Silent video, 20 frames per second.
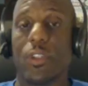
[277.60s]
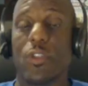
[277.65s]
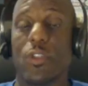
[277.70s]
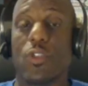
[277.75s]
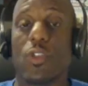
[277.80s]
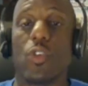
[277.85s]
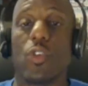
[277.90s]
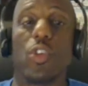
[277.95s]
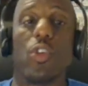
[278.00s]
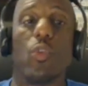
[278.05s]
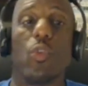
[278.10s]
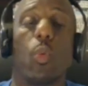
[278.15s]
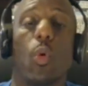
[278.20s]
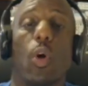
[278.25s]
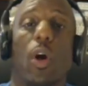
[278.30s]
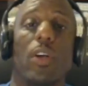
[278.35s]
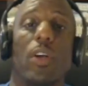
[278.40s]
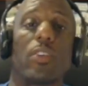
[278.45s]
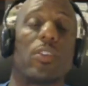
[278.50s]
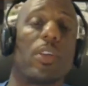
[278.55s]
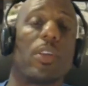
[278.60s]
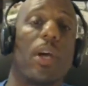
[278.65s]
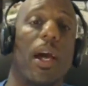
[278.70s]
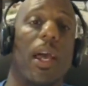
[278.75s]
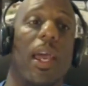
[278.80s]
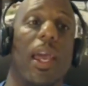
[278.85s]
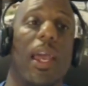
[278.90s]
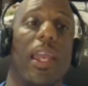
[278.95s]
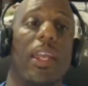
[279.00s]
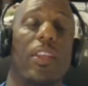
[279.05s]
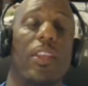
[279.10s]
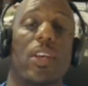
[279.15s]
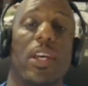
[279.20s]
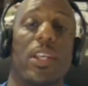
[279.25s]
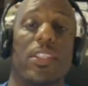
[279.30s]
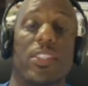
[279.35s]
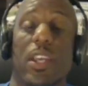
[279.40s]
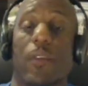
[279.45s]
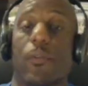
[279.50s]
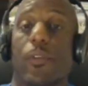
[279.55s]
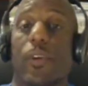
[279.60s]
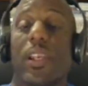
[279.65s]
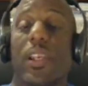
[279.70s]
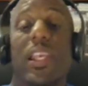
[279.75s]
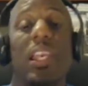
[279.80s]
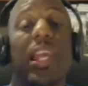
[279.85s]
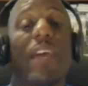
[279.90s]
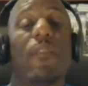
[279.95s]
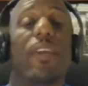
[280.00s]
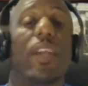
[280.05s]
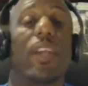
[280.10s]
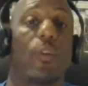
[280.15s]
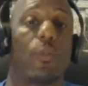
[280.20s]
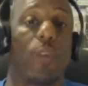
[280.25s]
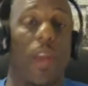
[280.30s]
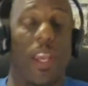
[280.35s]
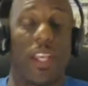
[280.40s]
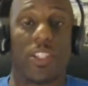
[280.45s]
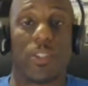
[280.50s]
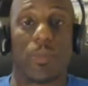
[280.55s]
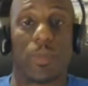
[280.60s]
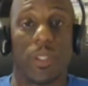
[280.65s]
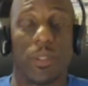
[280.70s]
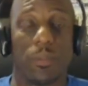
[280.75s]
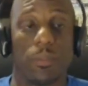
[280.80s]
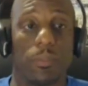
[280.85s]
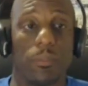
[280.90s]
Do you want a different living arrangement?